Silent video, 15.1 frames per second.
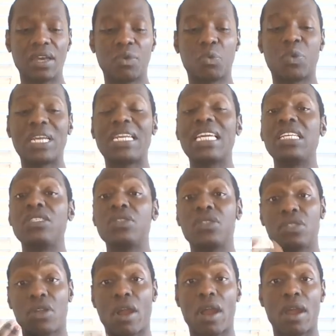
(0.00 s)
we need to
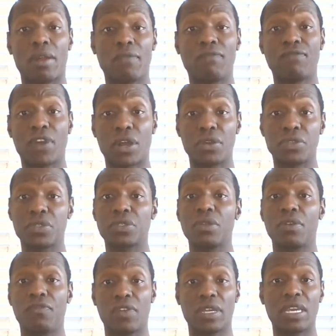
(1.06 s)
start first
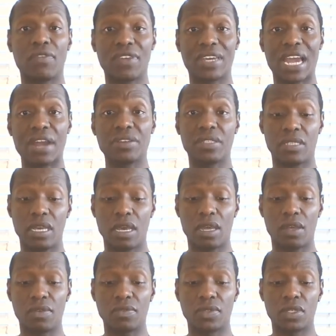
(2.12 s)
forgiving
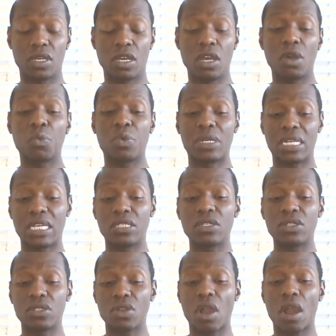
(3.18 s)
ourselves. We need to
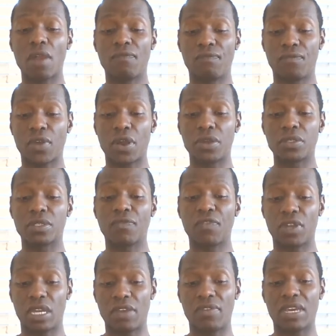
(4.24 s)
start first
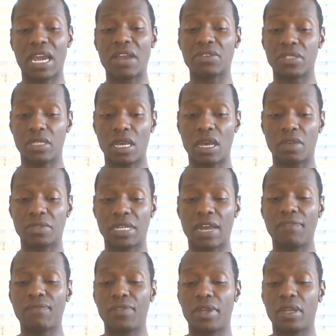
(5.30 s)
forgiving ourselves. And
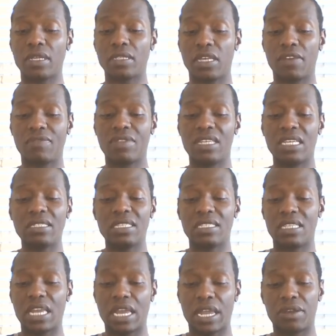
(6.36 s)
I feel as if this
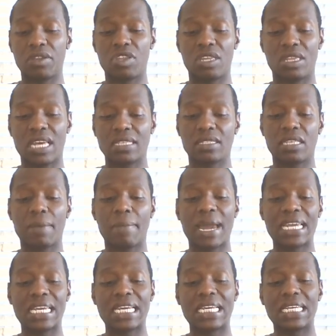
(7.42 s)
is the energy that
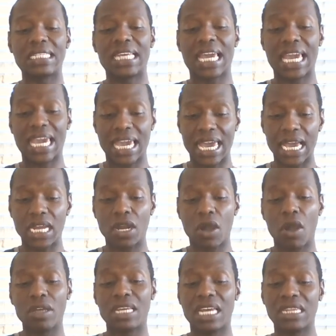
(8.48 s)
somebody is in
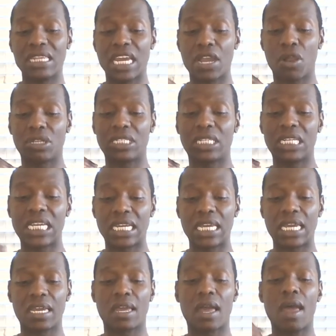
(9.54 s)
or that they are
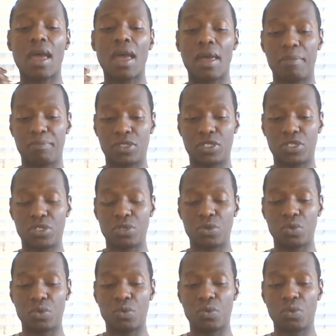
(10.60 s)
leading up
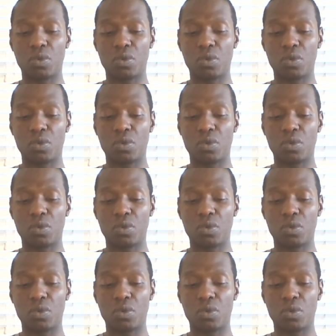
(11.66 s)
to,